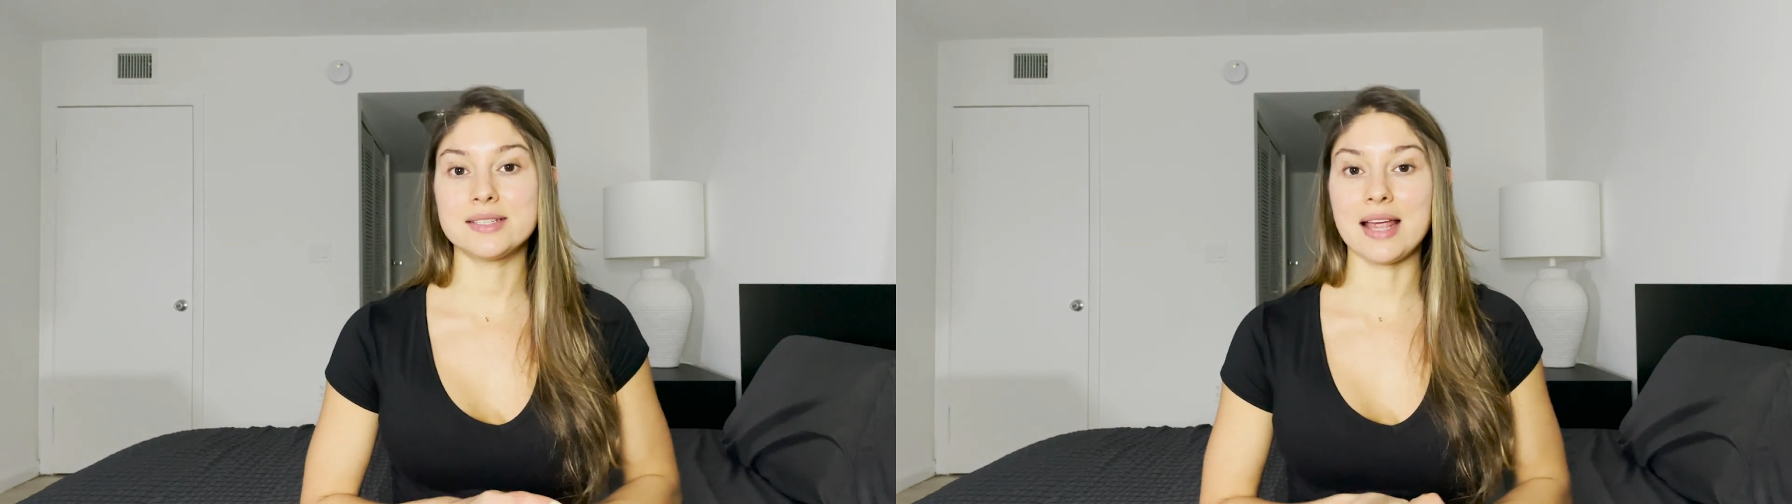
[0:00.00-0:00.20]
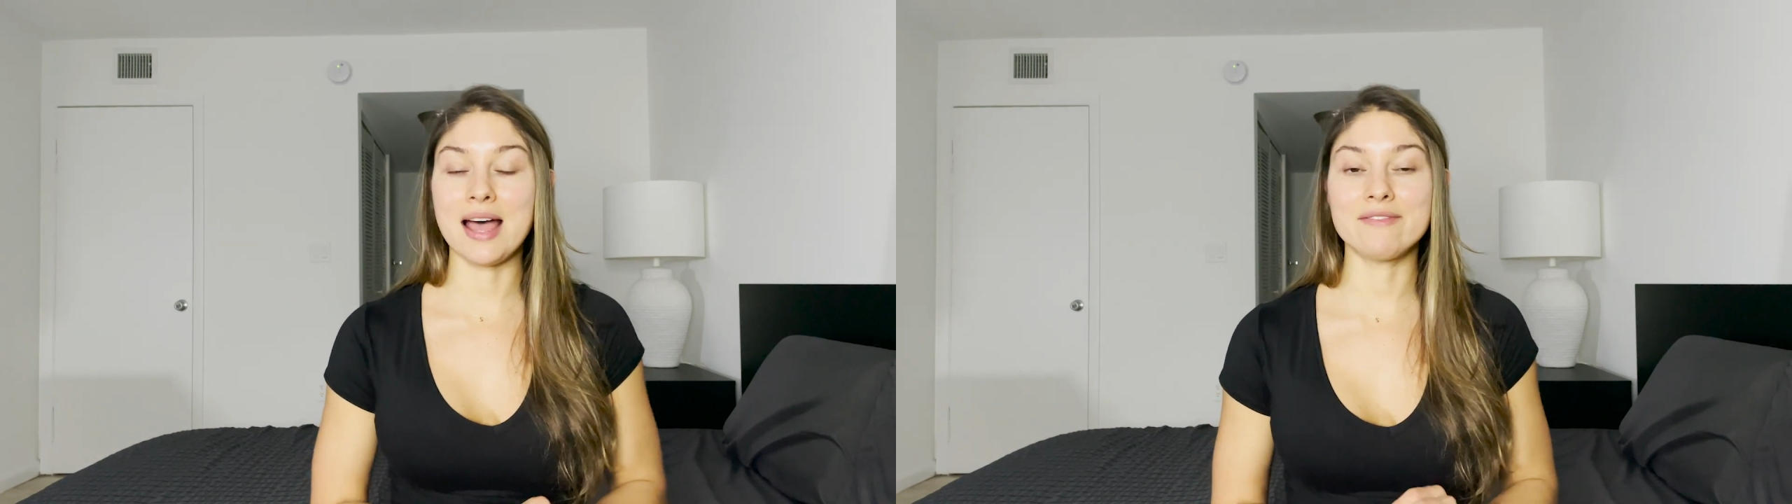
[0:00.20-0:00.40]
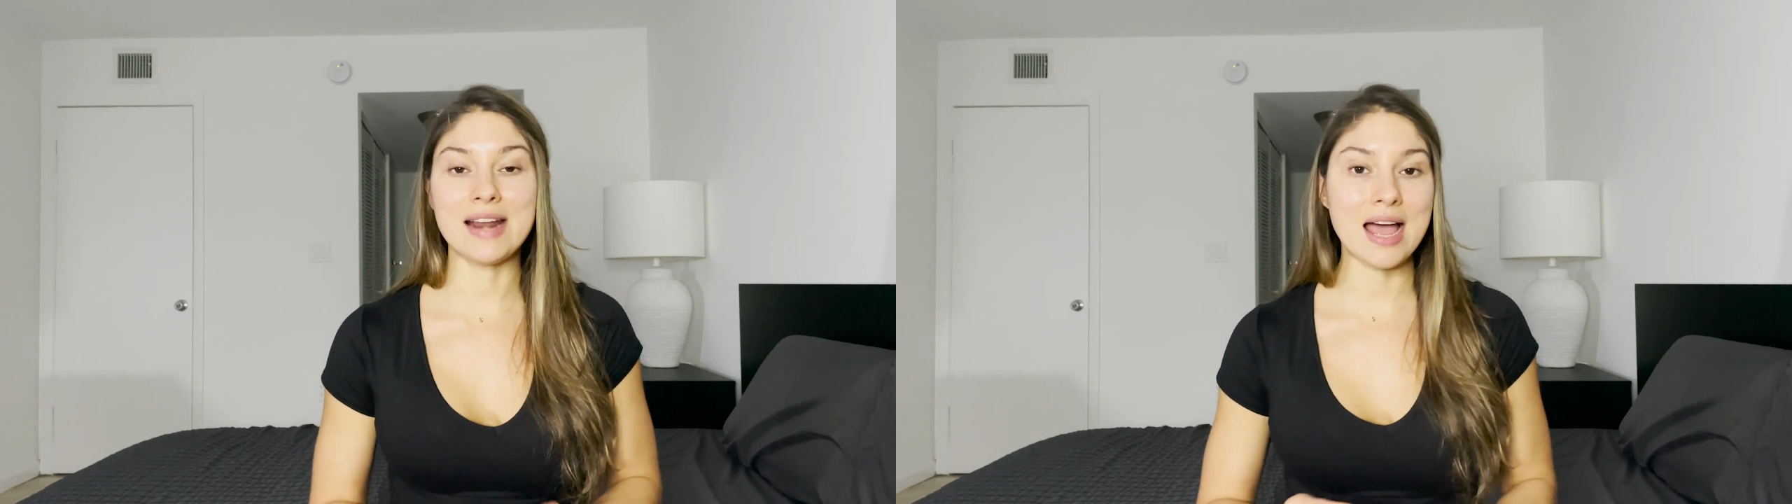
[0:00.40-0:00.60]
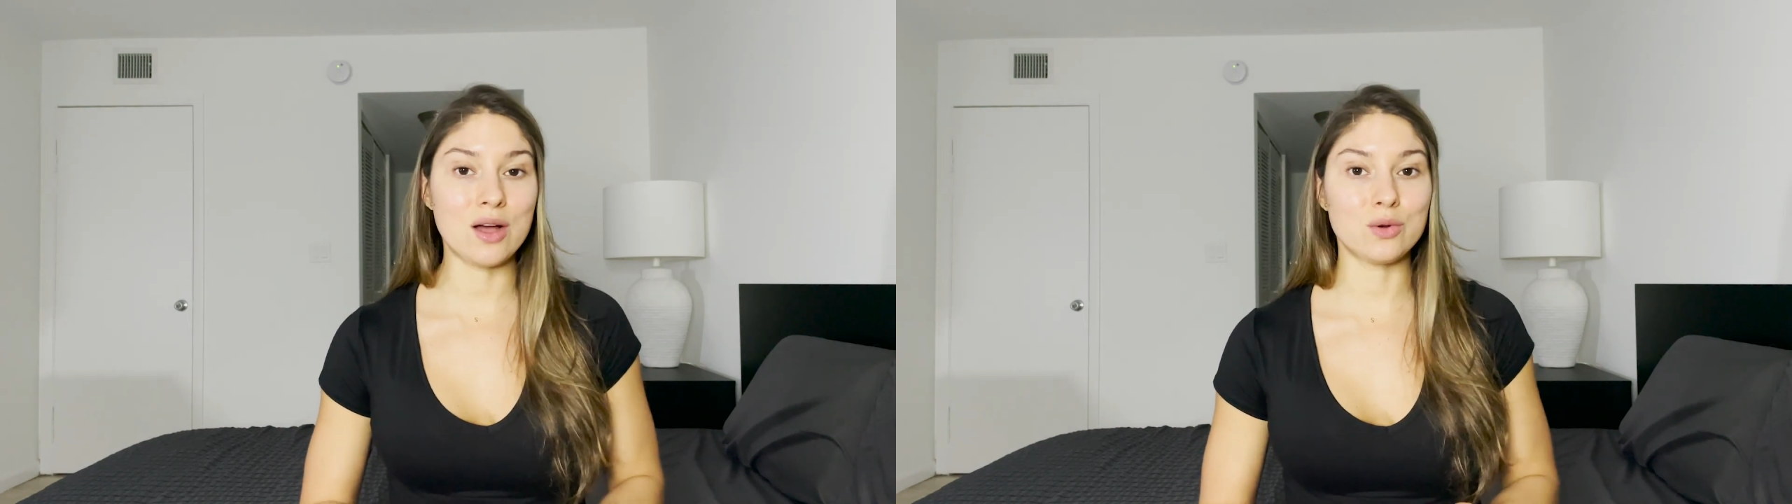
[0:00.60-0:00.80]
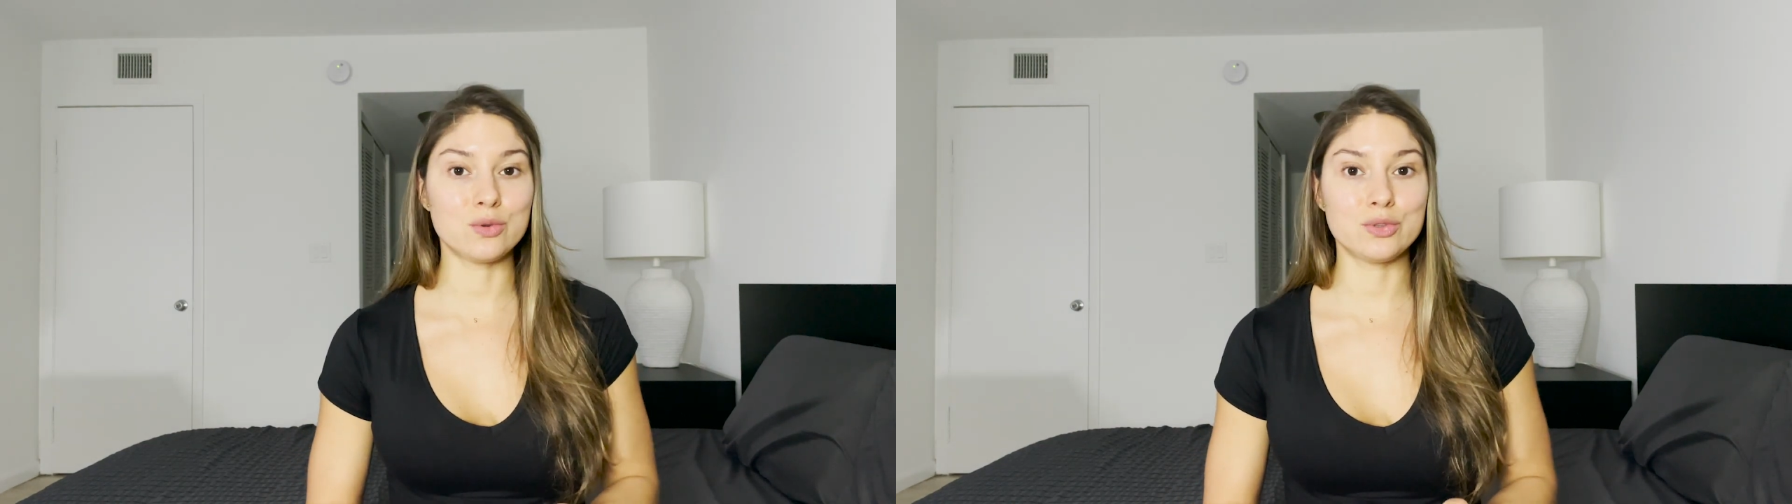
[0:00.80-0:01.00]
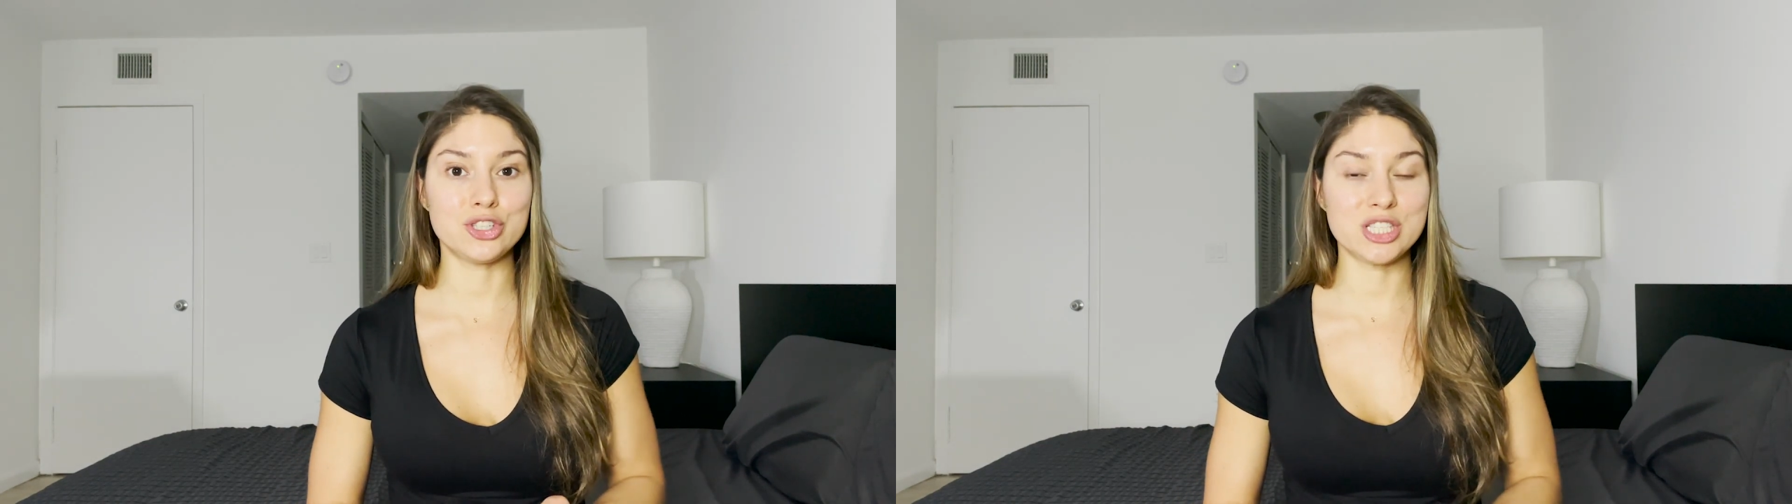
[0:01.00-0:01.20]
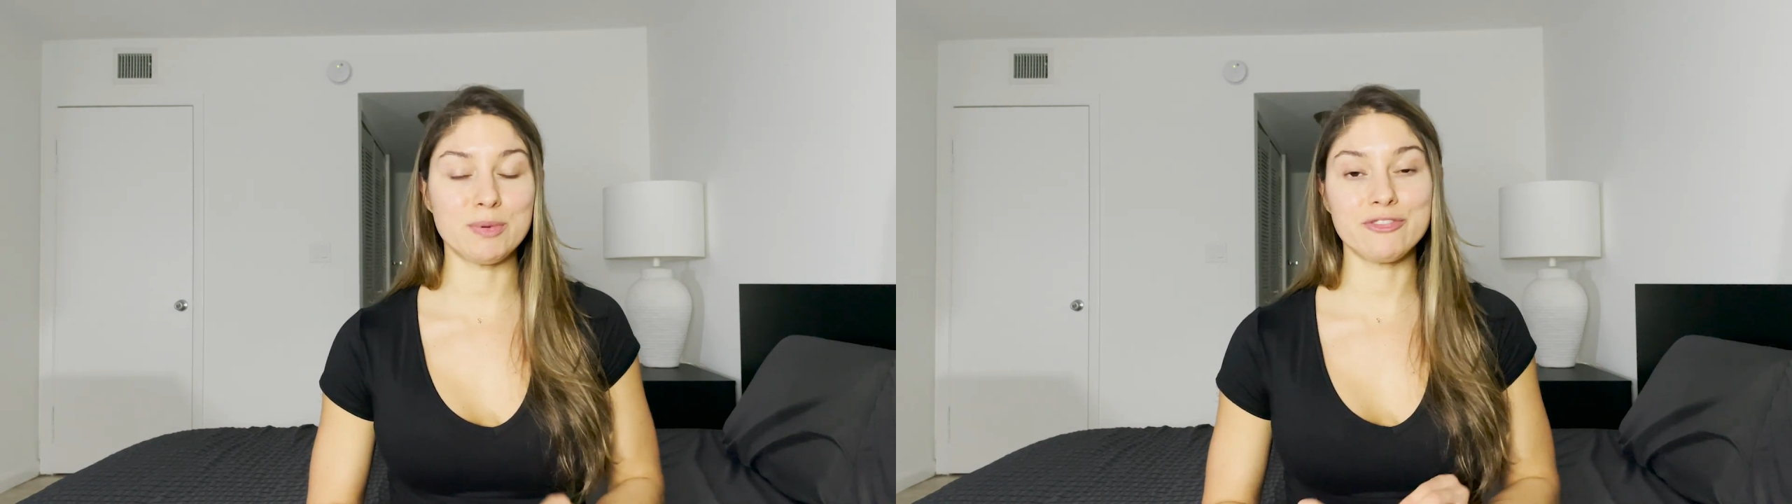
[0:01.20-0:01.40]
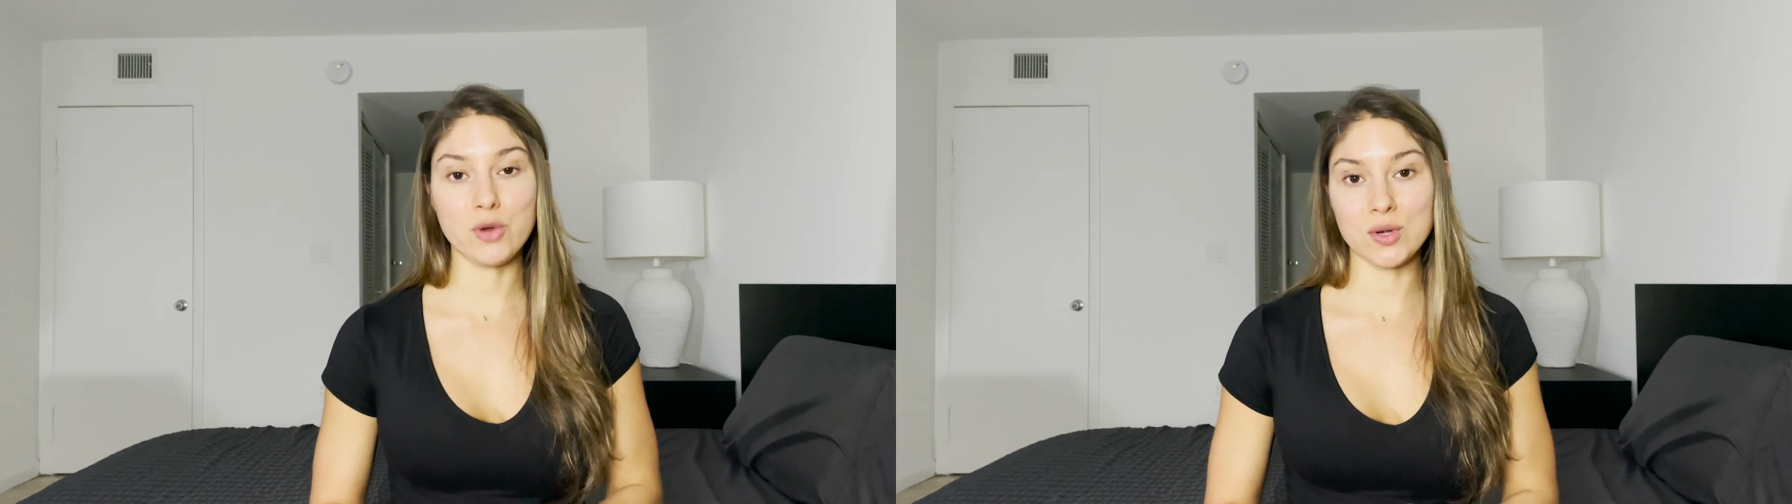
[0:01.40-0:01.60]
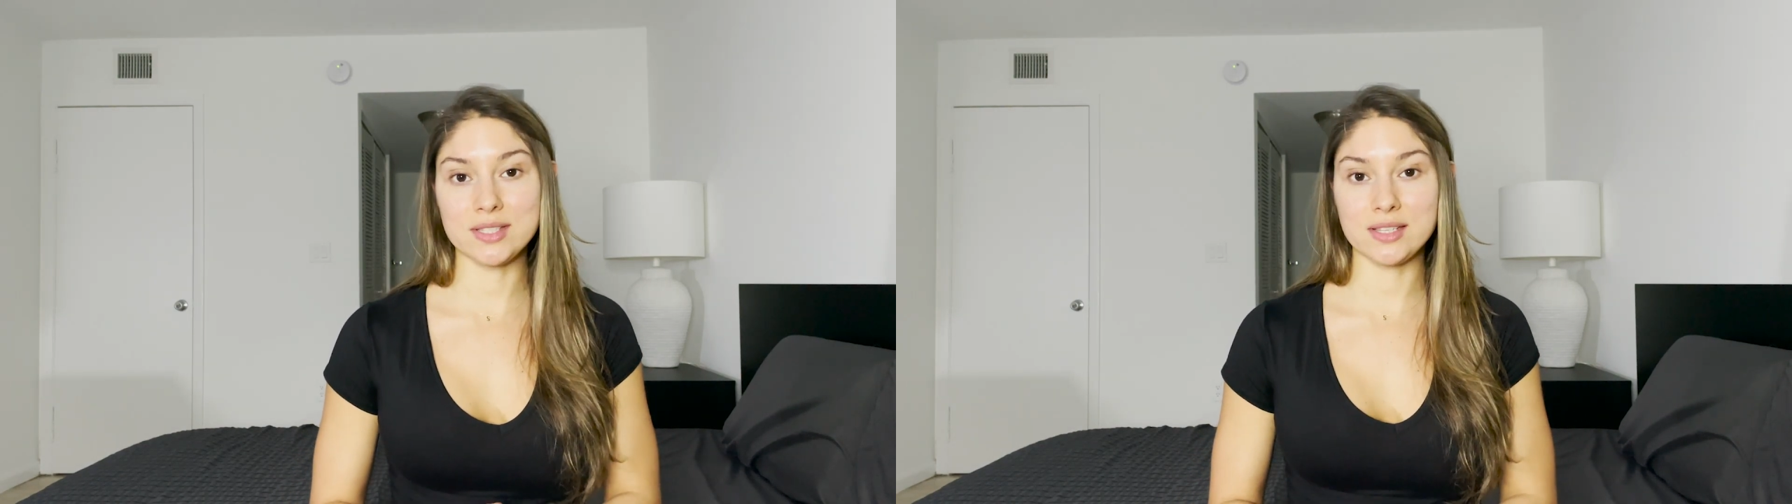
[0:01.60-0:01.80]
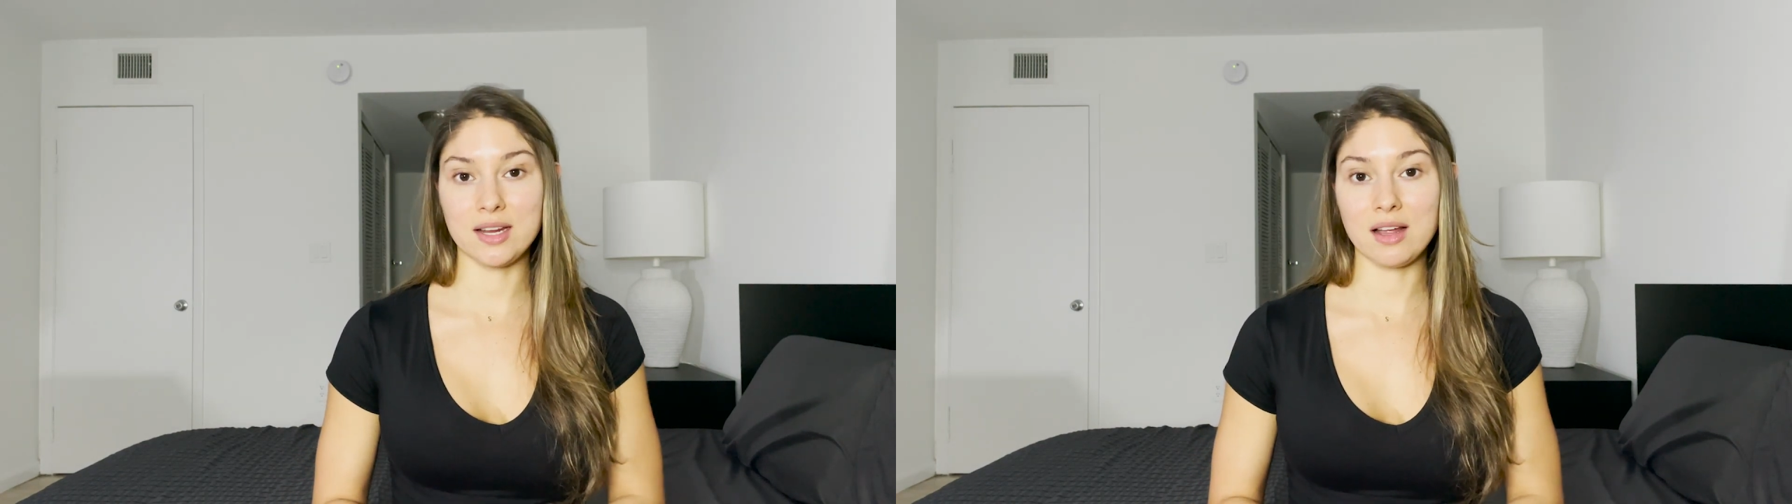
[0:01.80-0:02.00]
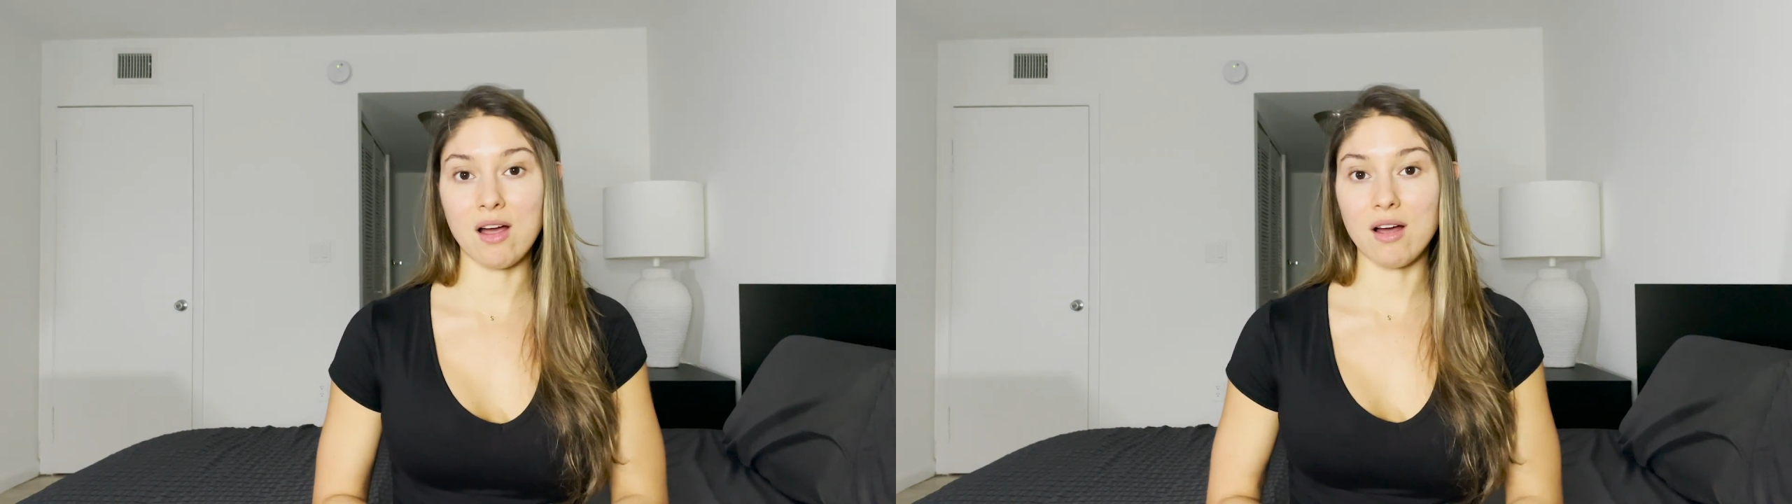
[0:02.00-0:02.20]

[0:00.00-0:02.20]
have now just been focusing